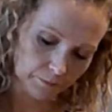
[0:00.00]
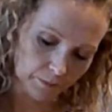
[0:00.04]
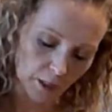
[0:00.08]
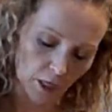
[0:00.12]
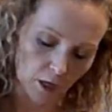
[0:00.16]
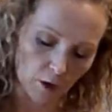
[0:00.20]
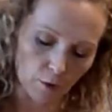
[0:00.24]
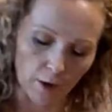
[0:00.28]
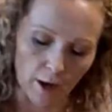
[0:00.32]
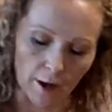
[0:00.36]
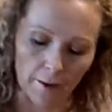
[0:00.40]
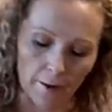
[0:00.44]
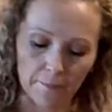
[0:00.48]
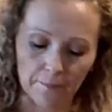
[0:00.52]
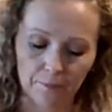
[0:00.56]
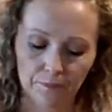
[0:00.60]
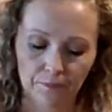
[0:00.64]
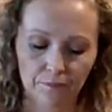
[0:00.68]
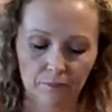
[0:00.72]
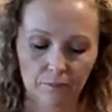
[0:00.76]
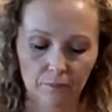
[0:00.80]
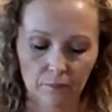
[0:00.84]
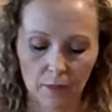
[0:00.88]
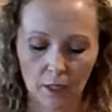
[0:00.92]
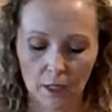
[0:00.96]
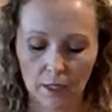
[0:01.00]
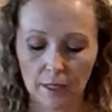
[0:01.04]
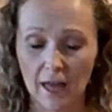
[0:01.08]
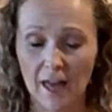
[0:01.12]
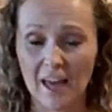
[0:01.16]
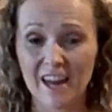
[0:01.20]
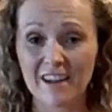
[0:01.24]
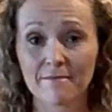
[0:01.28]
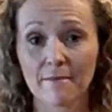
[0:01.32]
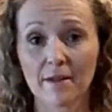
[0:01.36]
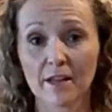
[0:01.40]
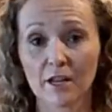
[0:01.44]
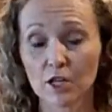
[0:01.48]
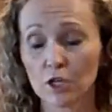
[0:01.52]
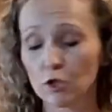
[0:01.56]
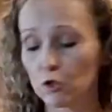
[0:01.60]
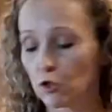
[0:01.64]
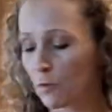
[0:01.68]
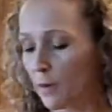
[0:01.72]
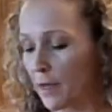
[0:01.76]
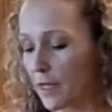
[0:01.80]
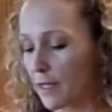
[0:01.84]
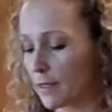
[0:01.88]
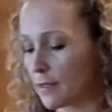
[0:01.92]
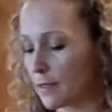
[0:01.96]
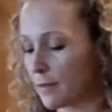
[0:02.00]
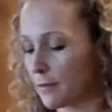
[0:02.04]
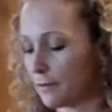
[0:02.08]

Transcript: Okay, now that I made a huge mess,